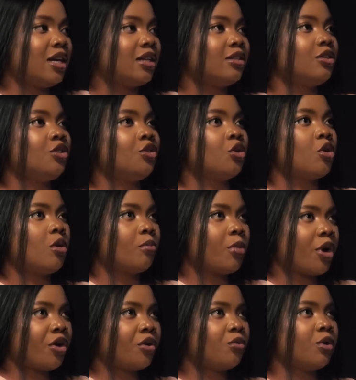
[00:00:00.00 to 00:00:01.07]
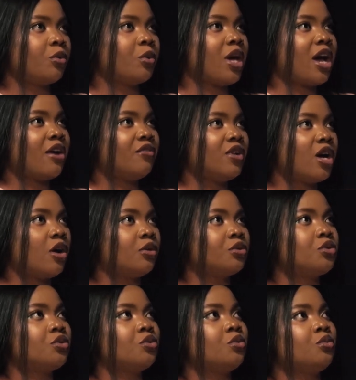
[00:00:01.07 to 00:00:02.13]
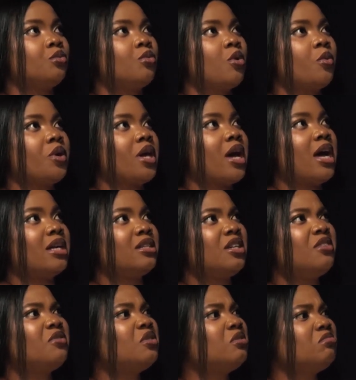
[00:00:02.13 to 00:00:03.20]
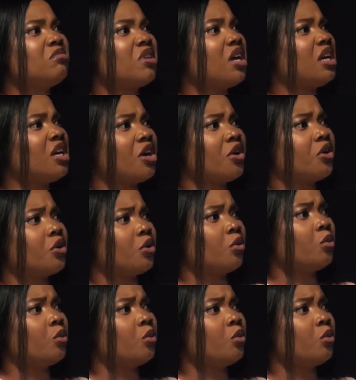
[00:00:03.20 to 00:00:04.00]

and comparing what we have now to what we had even a year ago,